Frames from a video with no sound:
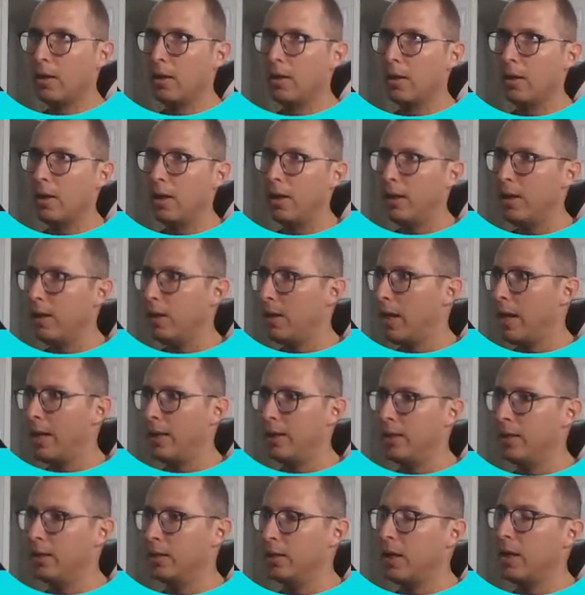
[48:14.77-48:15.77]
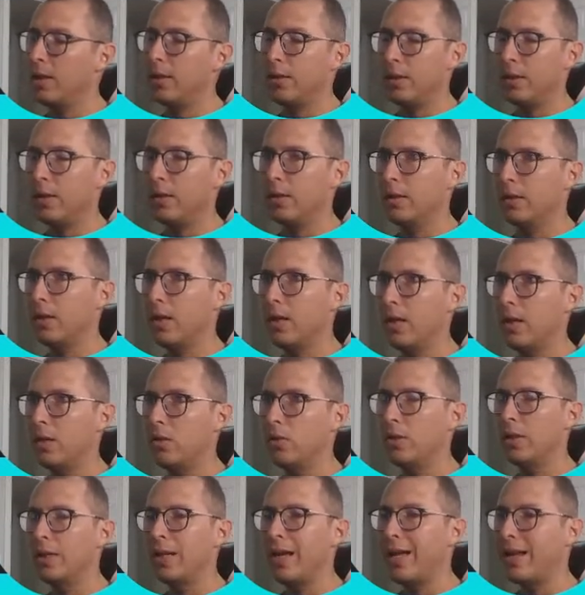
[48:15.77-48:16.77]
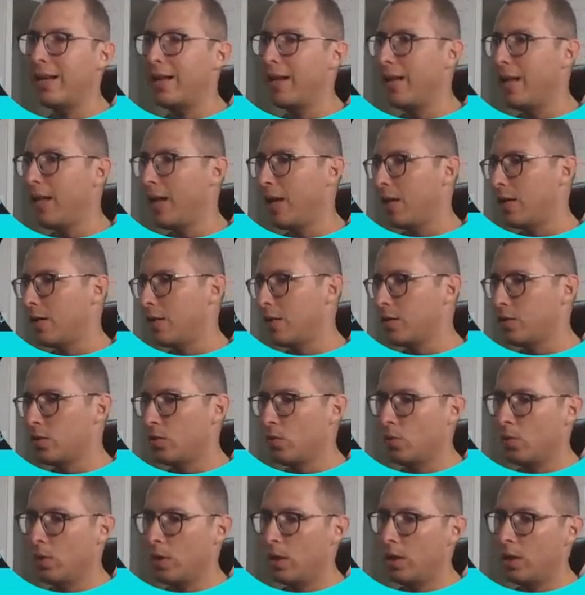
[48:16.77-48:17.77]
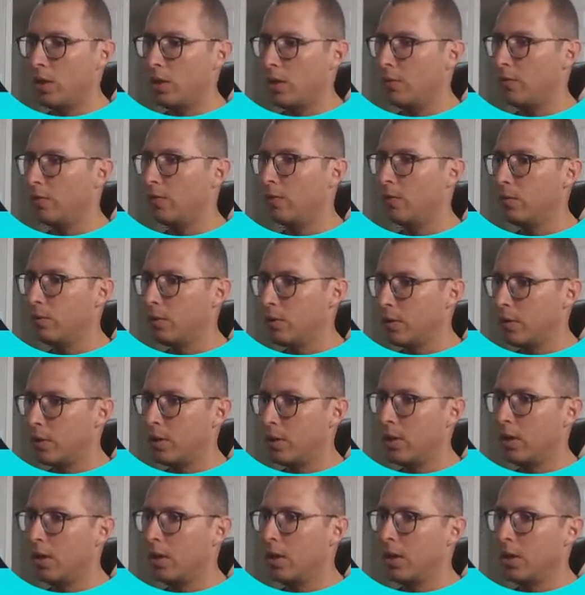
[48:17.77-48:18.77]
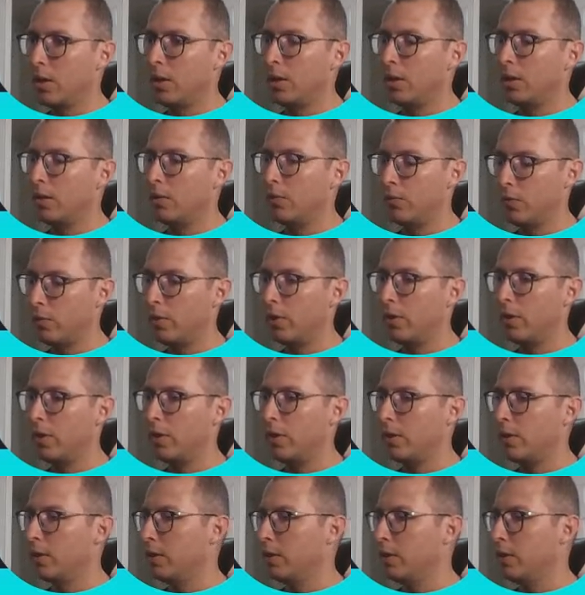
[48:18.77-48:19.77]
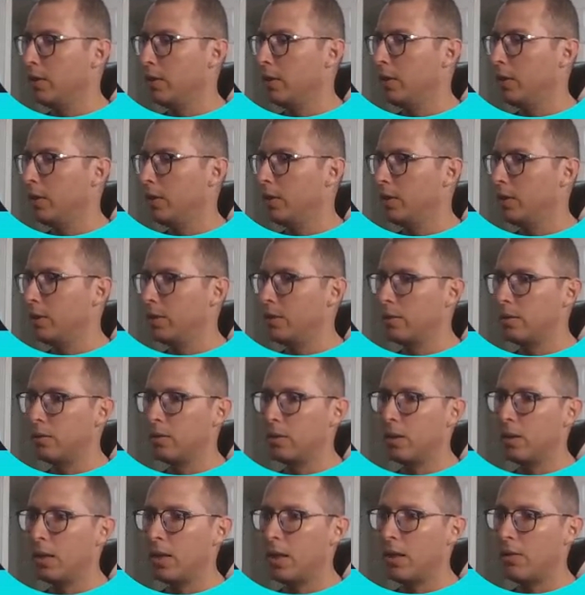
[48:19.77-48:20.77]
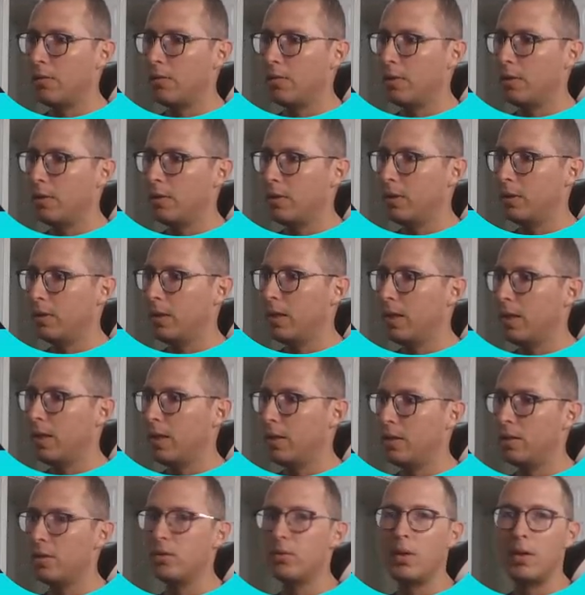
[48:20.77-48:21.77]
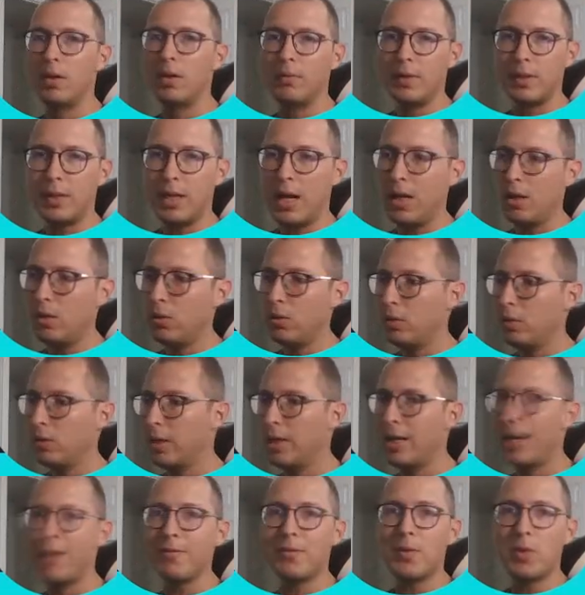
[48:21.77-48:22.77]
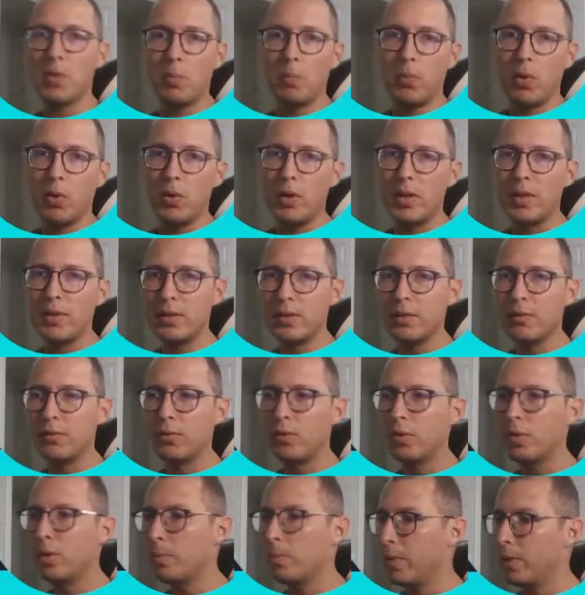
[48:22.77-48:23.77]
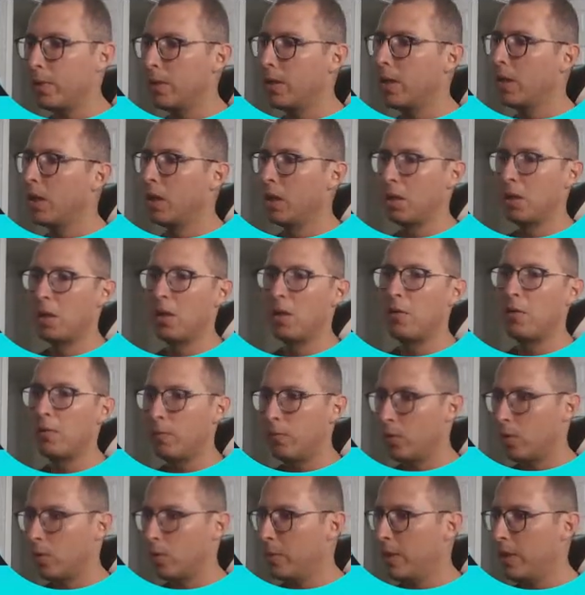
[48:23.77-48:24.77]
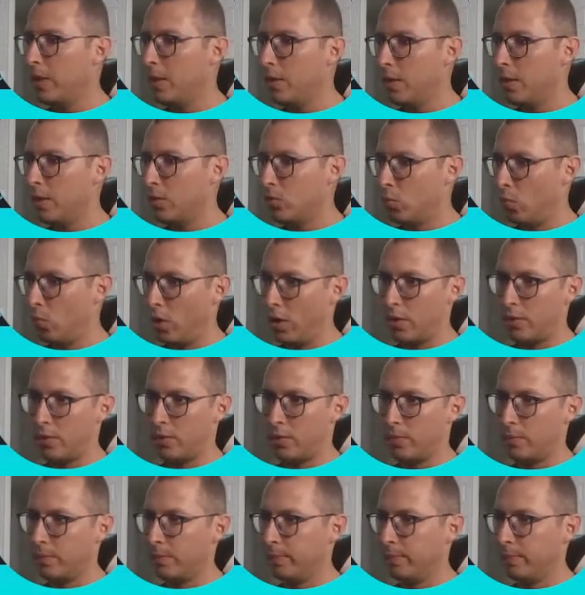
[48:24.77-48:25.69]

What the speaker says: adding, I think you can add a header to it and a footer, and have the header to have a title and have components in the footer. But for me, this works.